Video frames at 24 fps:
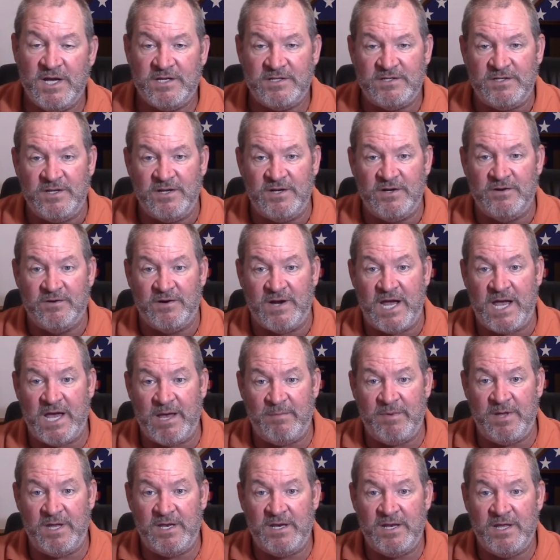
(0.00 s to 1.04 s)
So you
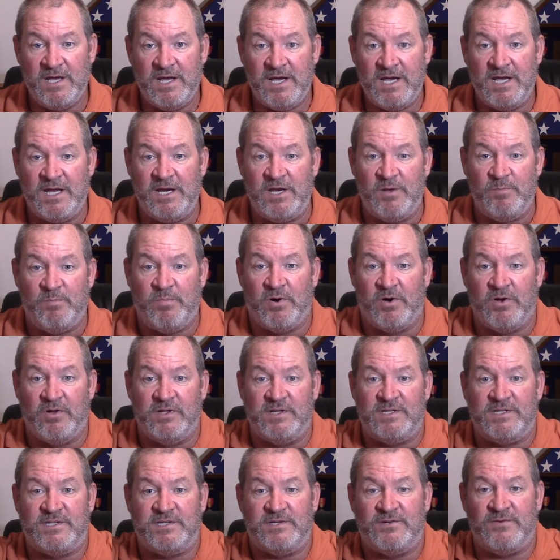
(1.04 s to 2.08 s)
grab it and you
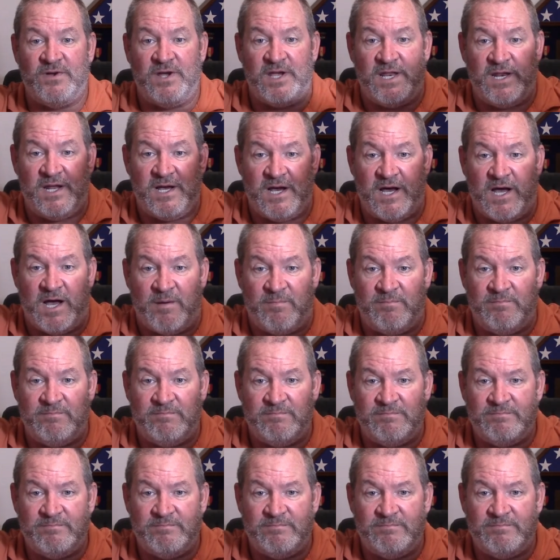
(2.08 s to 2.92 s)
pull it straight up.